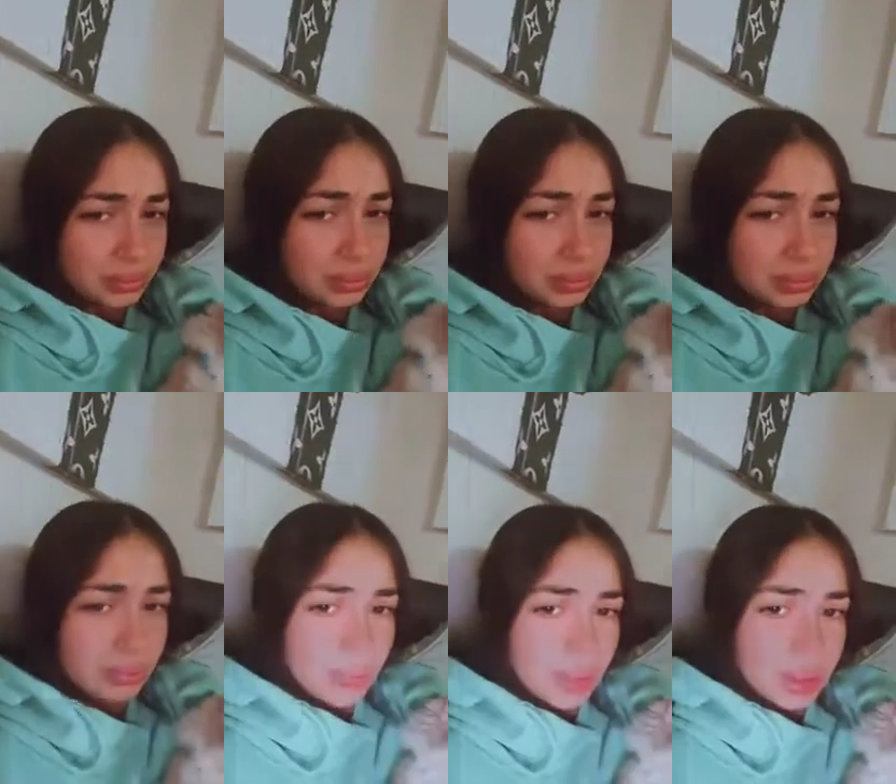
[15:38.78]

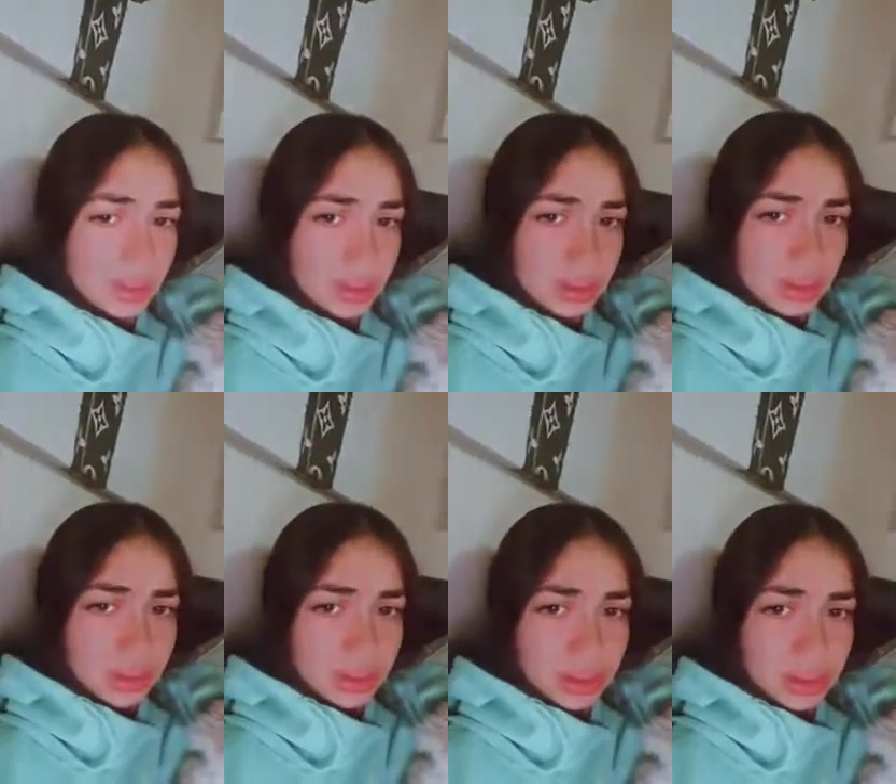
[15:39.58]
Scamming? How am I
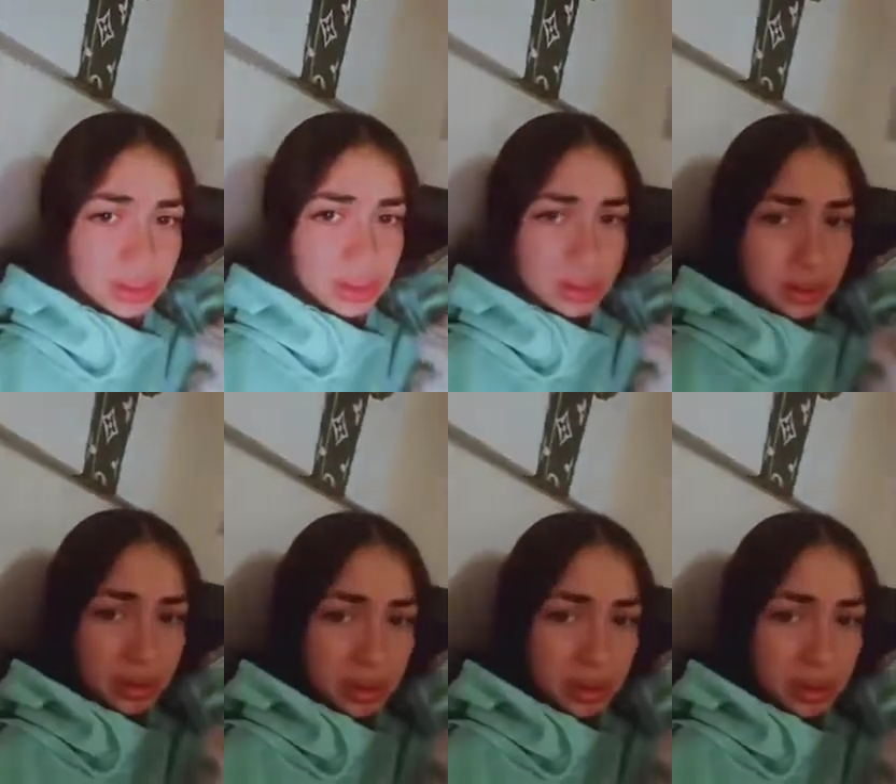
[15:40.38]
scamming anyone?